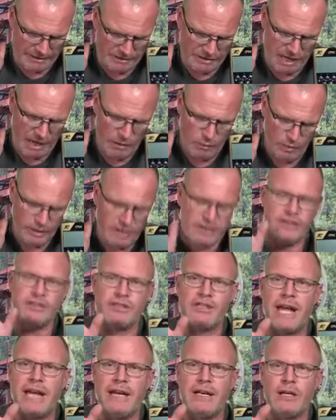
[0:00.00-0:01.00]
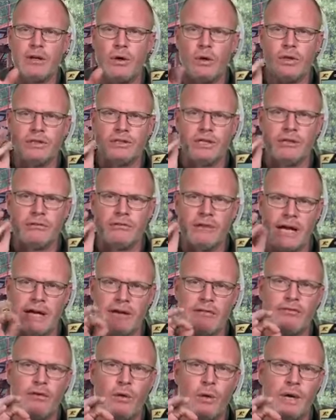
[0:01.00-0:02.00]
So with the standard coils, it'll
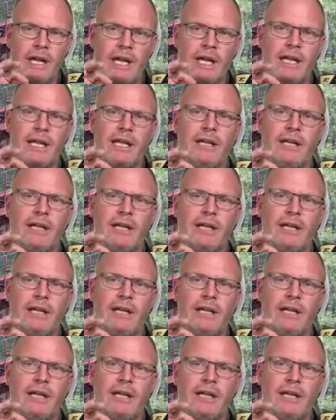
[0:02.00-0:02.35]
run at 14